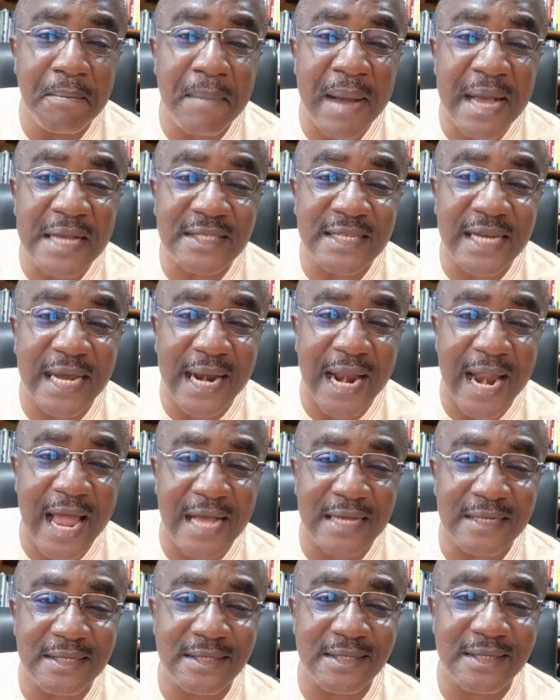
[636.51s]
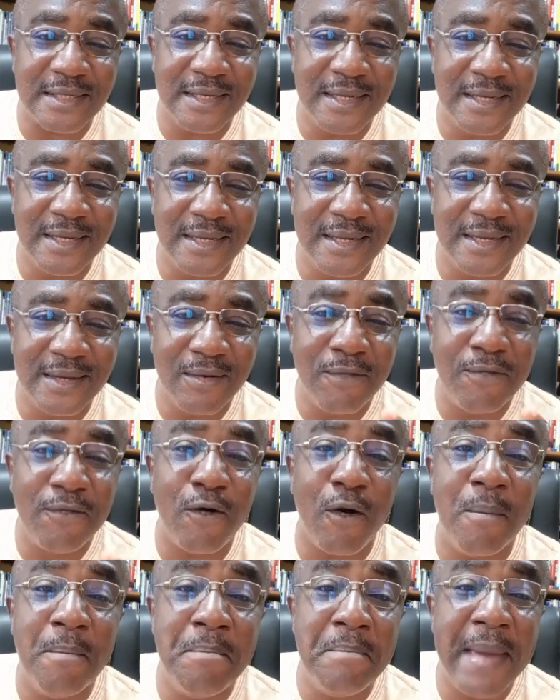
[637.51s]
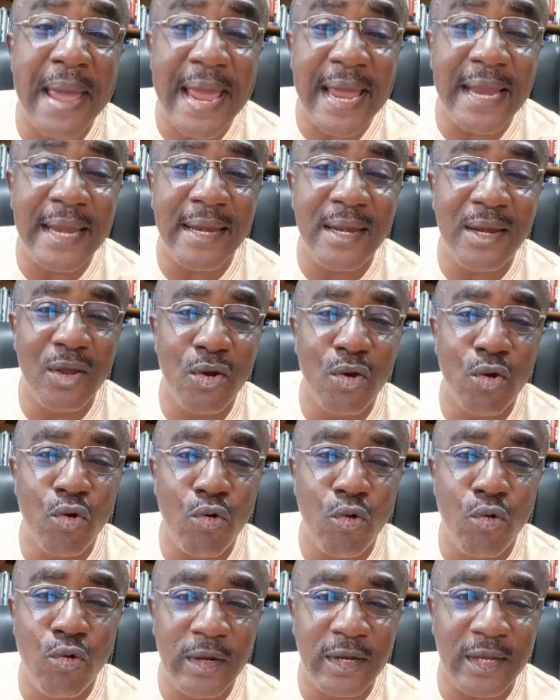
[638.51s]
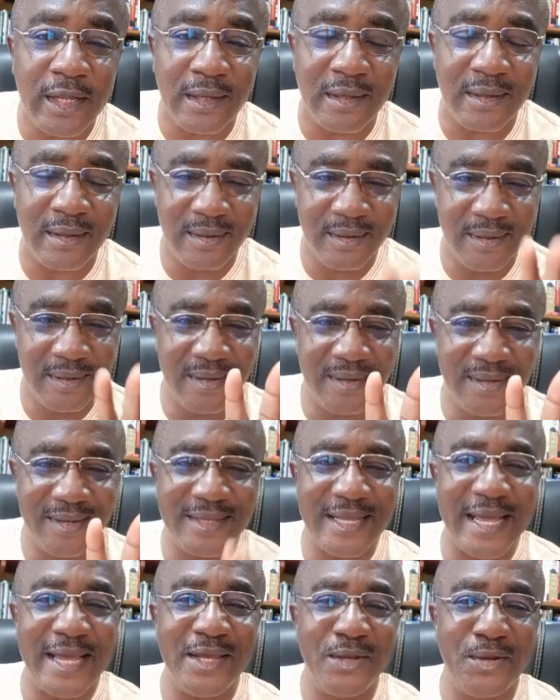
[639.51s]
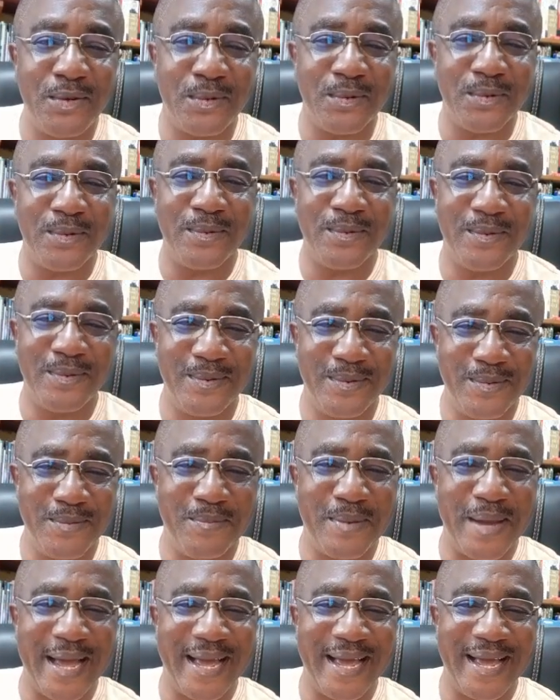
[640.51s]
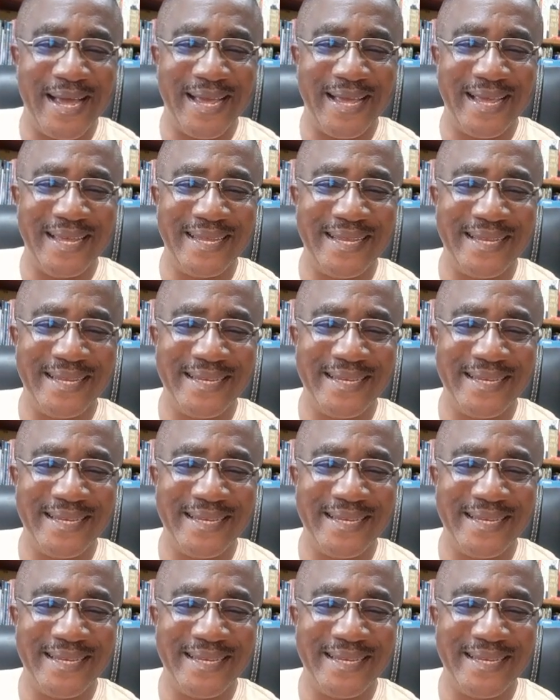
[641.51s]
masterclass for men only. Thank you. Bye.